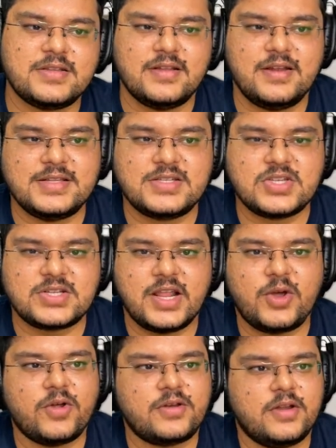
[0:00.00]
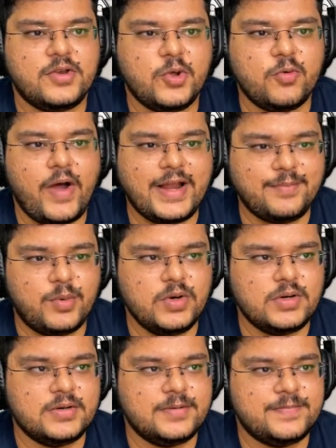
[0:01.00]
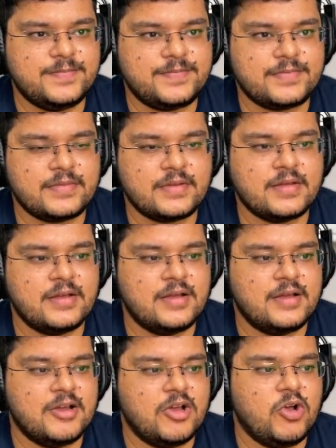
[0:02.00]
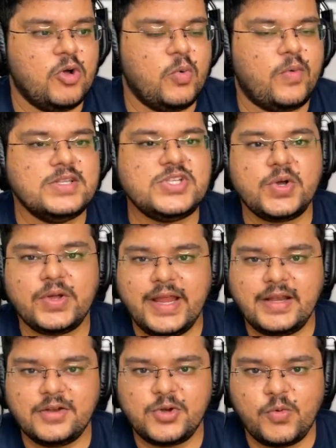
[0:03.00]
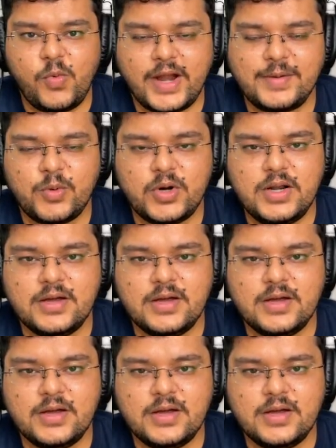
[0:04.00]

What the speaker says: let's just click on new whiteboard. Once you create a new whiteboard,